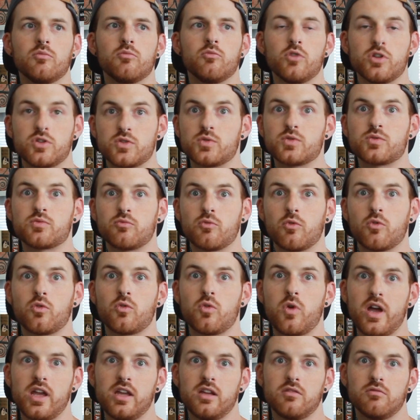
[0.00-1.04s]
which was
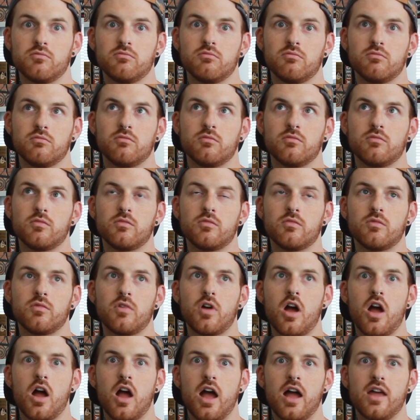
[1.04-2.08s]
quite,
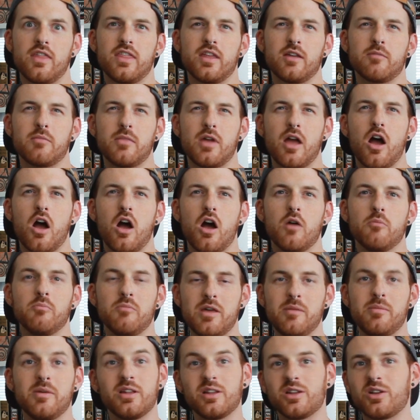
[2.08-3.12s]
I think,
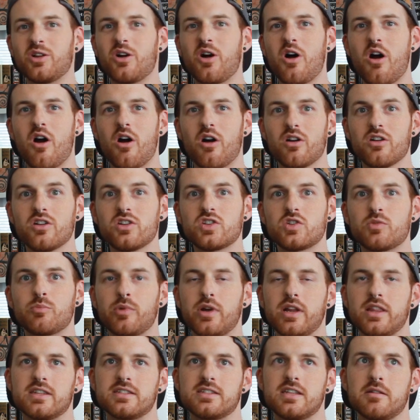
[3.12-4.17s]
maybe a little harsh.
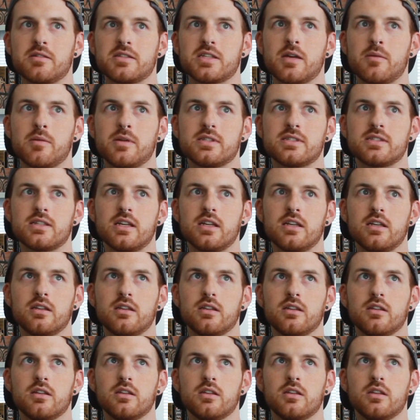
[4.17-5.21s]
But at the same time, it's like
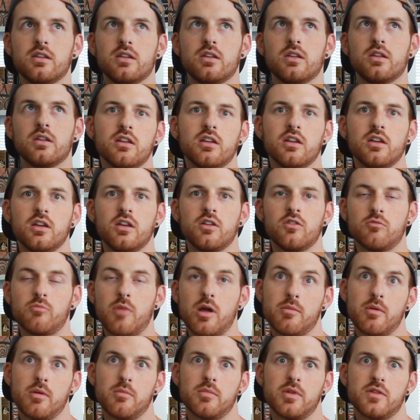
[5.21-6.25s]

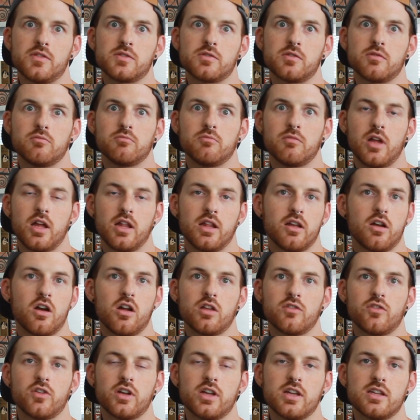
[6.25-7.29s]
my mom loves like
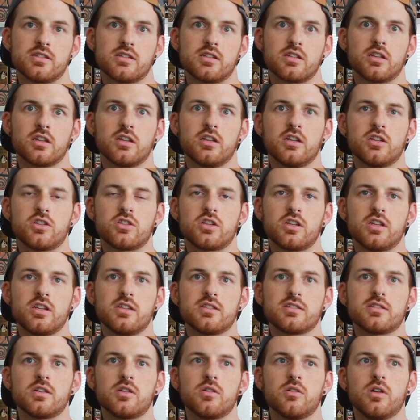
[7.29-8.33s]
all of her kids unconditionally.
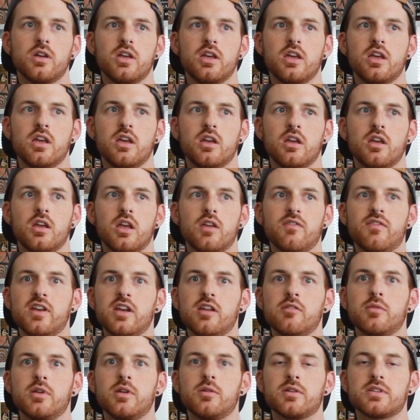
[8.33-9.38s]
So if
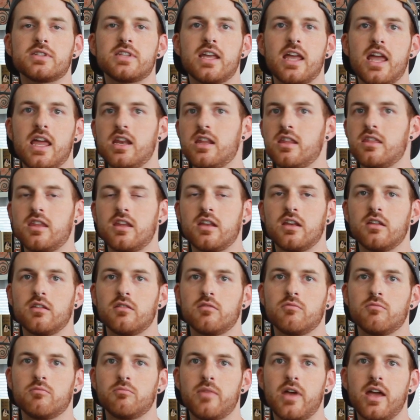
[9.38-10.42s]
anybody were to say anything
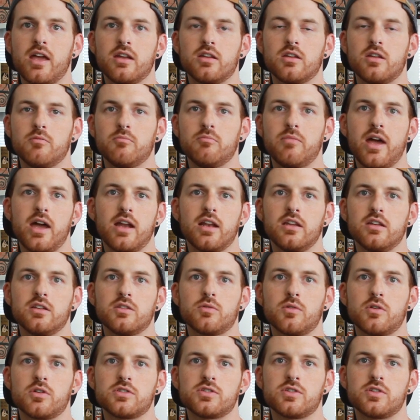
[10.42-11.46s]
badly
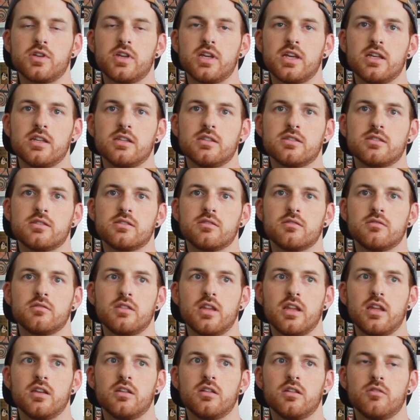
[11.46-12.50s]
towards their kids,
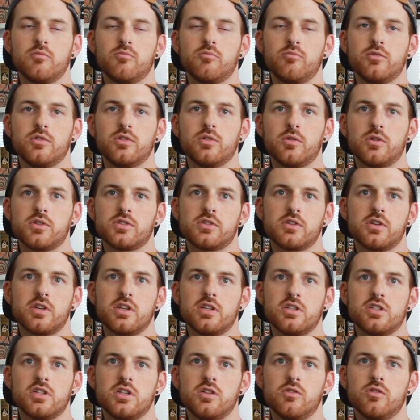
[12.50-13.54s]
then towards her
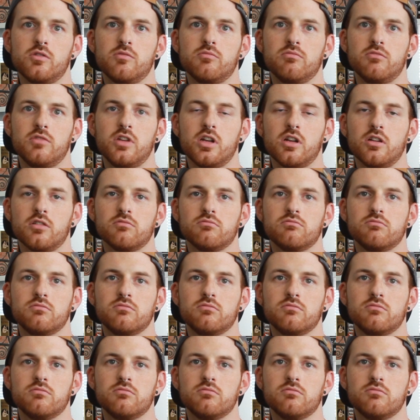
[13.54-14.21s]
kids, she would, you know,